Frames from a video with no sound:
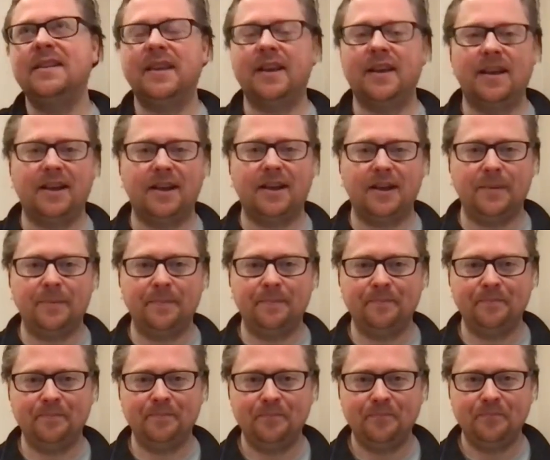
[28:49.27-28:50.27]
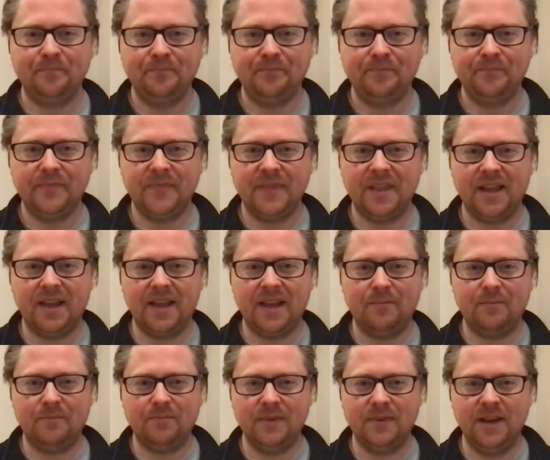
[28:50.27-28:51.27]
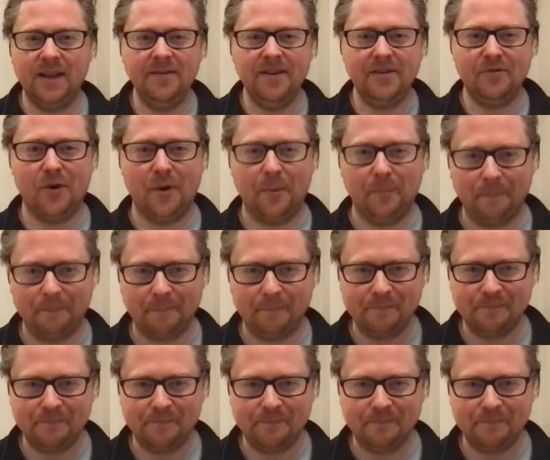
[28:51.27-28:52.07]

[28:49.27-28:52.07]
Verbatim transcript: the their living room,